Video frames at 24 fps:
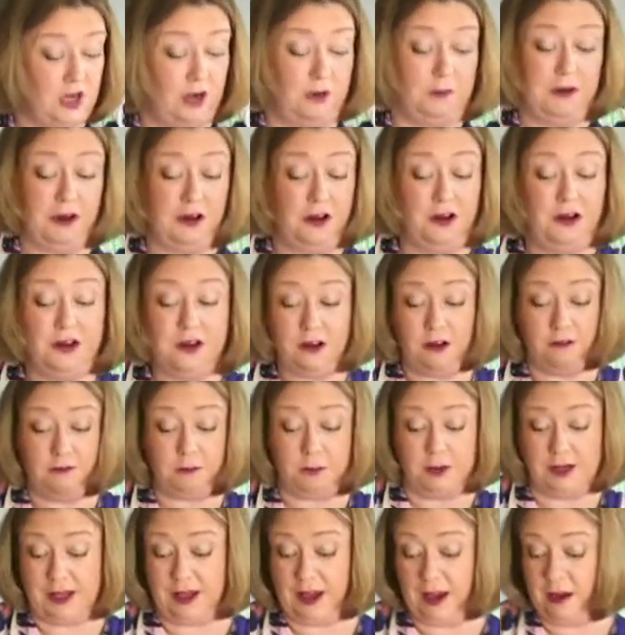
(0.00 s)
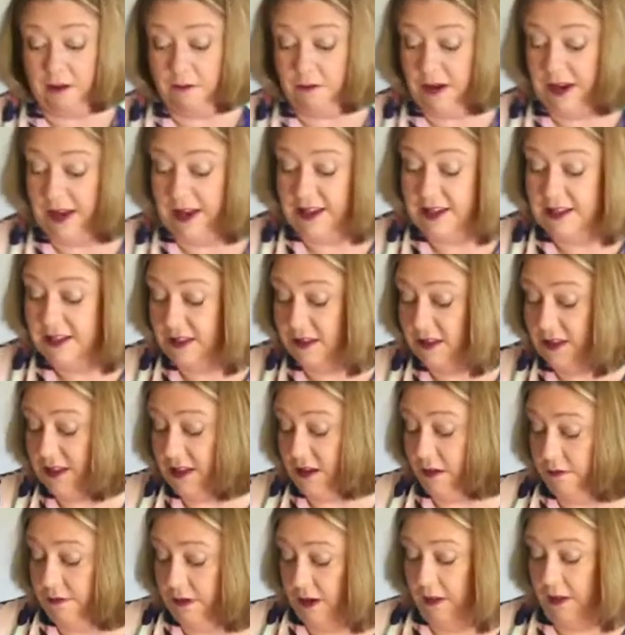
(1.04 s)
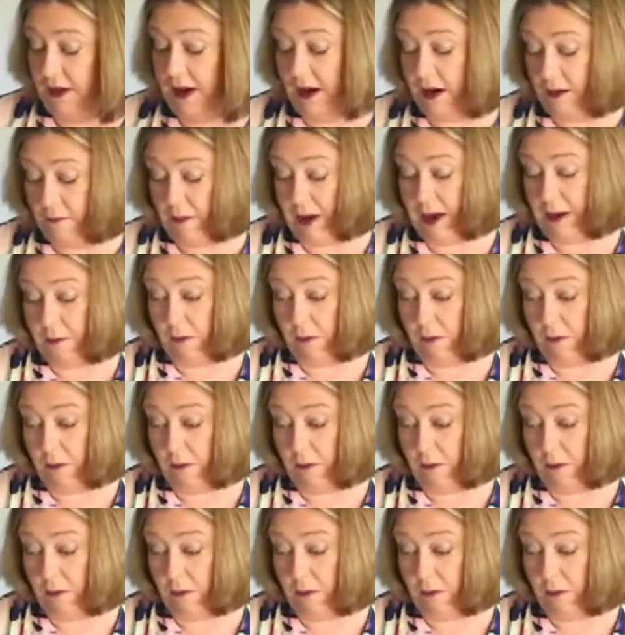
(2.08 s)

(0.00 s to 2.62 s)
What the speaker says: I mean, I love my cake release and stuff like that. I make